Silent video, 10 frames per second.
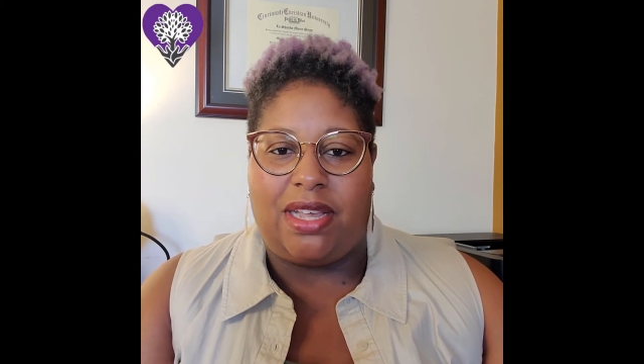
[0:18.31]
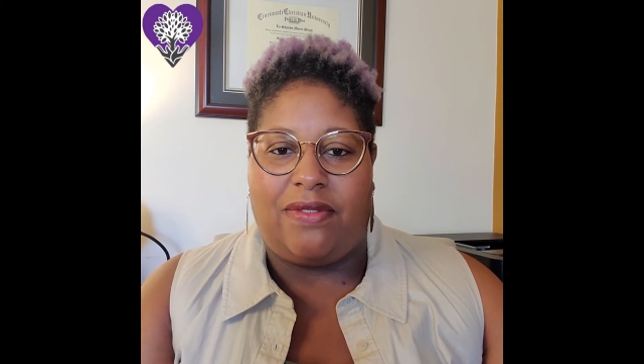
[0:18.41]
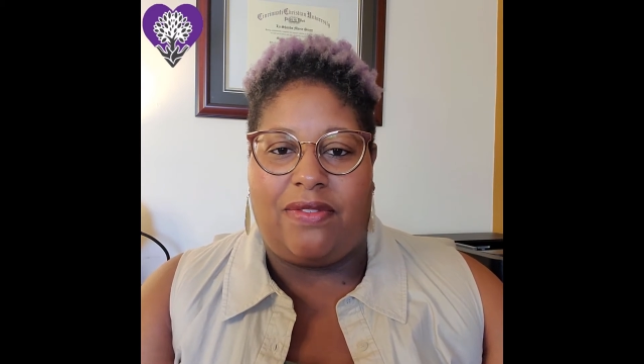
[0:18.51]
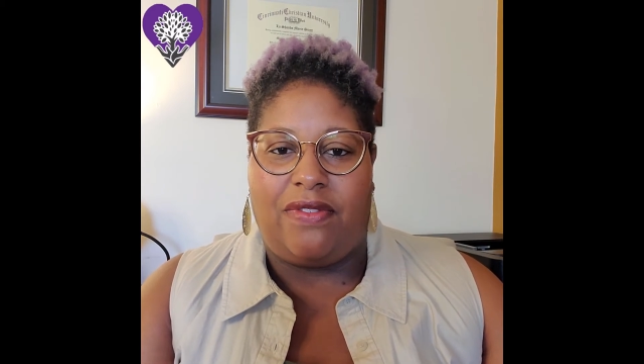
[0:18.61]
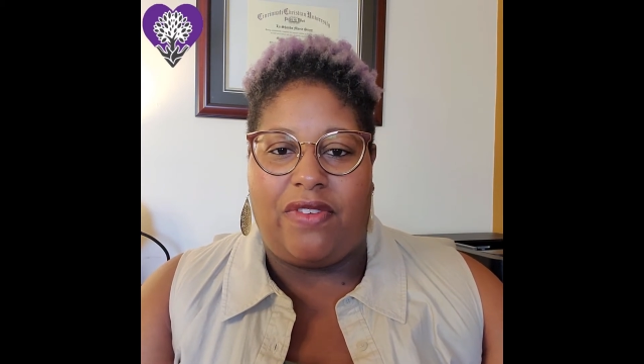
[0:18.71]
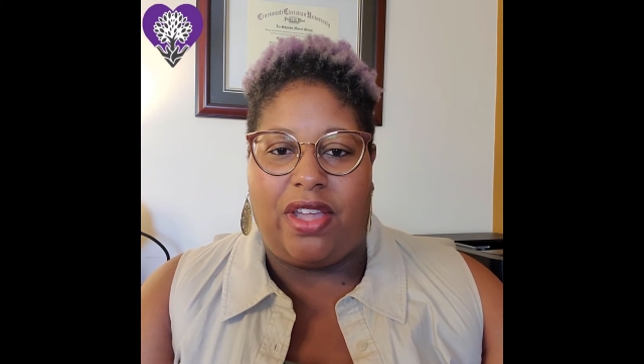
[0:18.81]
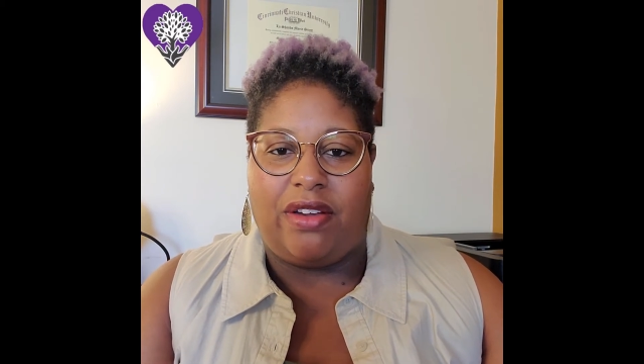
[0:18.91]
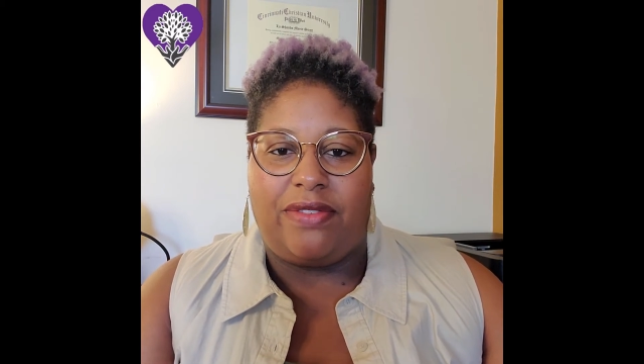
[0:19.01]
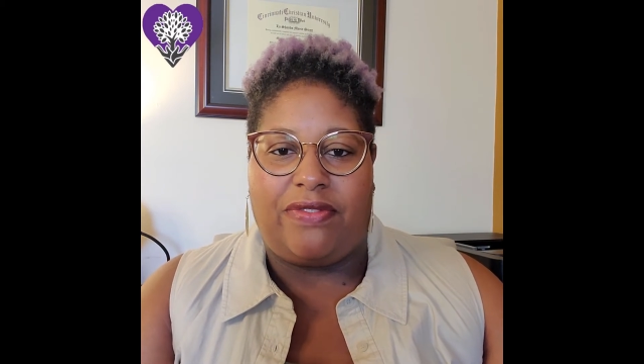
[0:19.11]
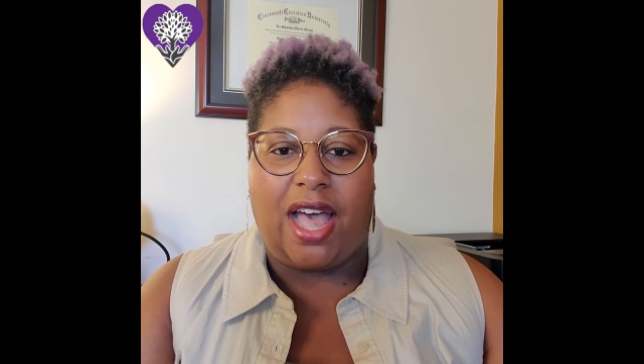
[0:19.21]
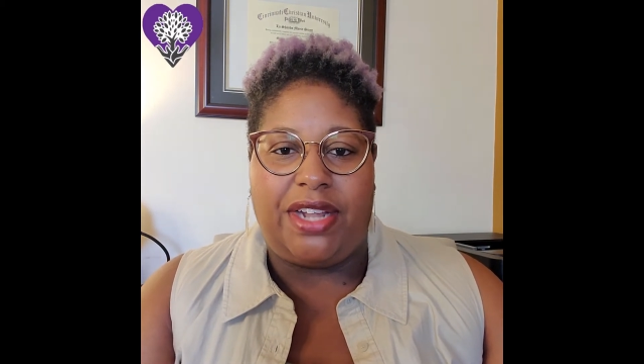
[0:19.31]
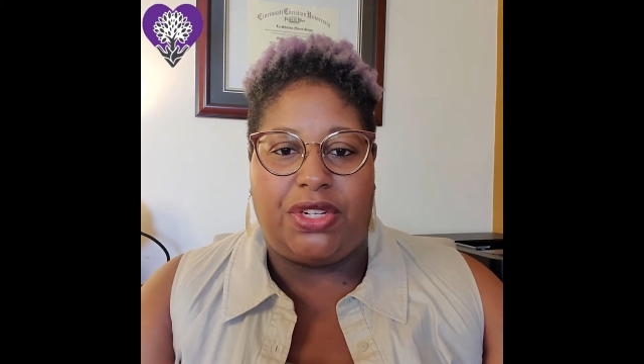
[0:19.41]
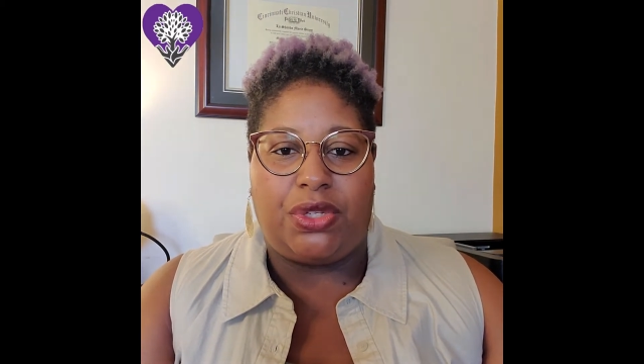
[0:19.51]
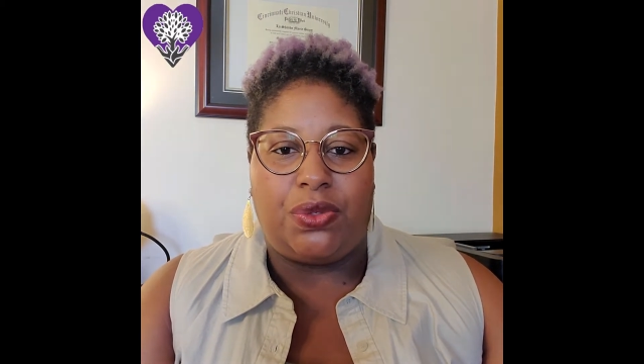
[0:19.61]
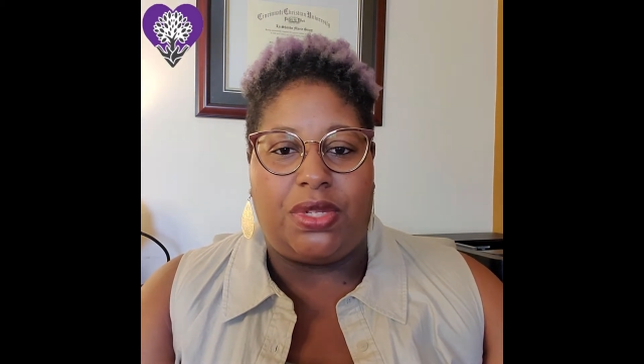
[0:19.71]
a very
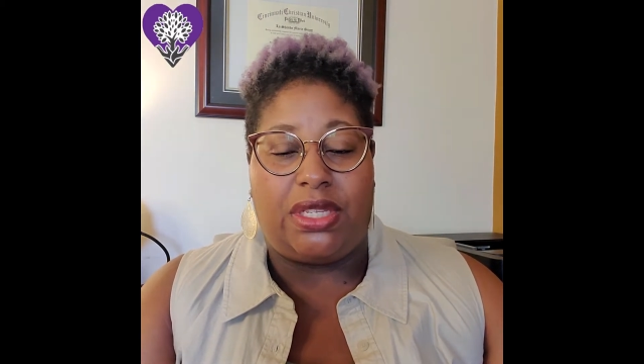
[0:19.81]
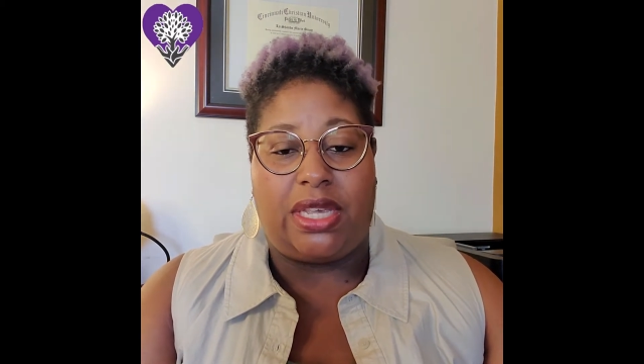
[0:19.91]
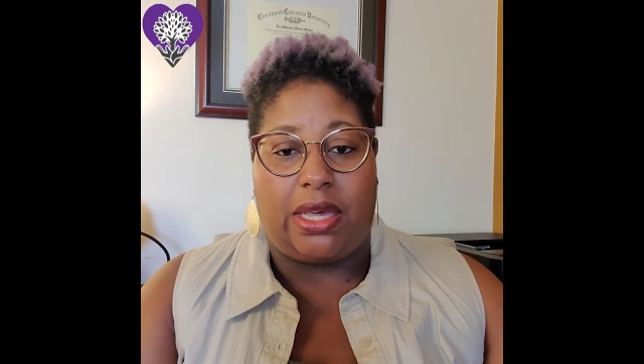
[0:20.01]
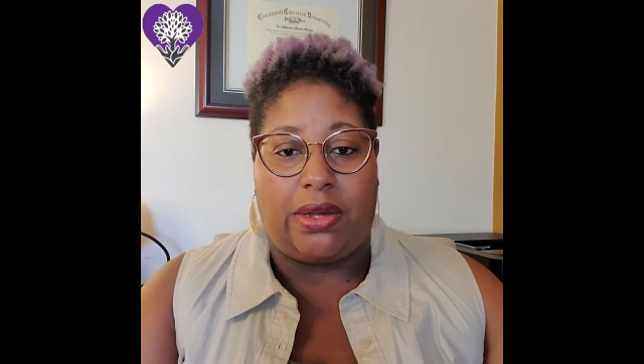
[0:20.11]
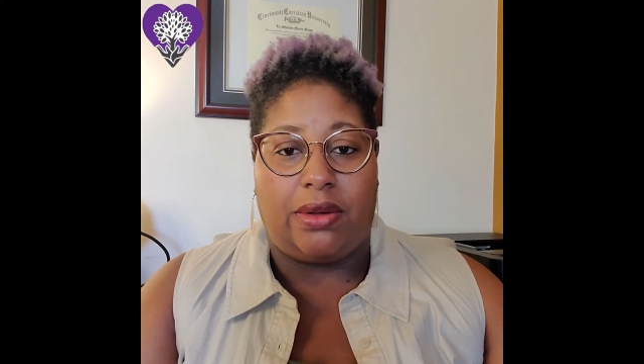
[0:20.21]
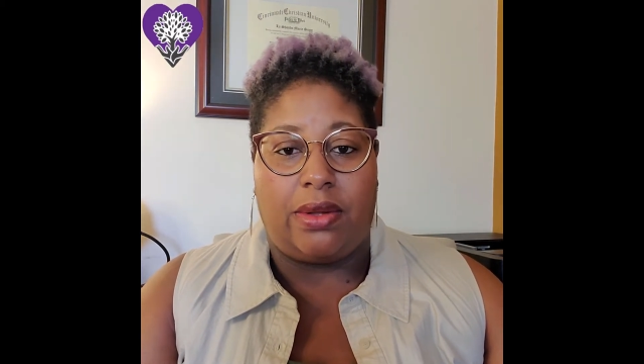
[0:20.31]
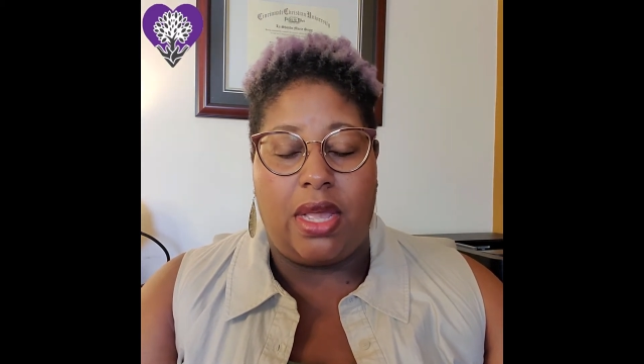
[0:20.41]
fine-tuned skill